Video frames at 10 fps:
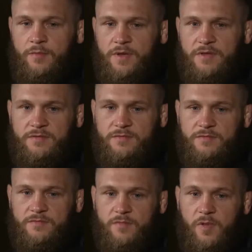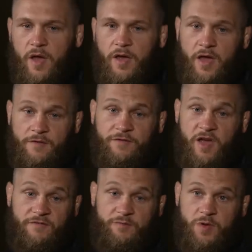But I have
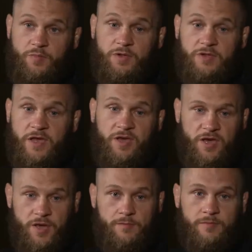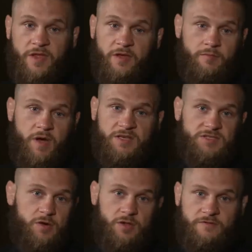have people like him, like Max
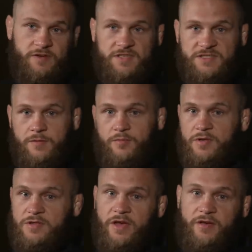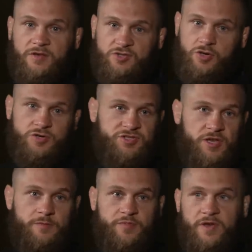Holloway, example, like George
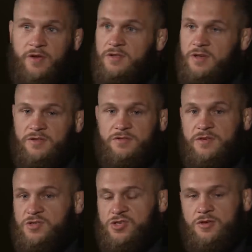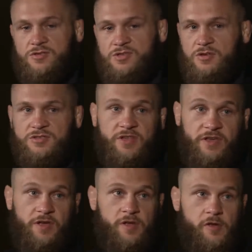St Pierre, like like Jon Jones,
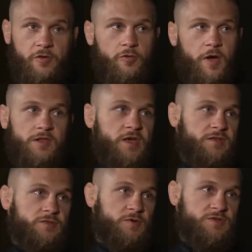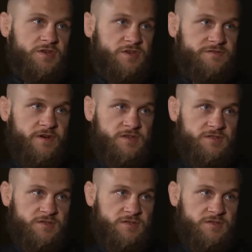like who I like to watch his fights.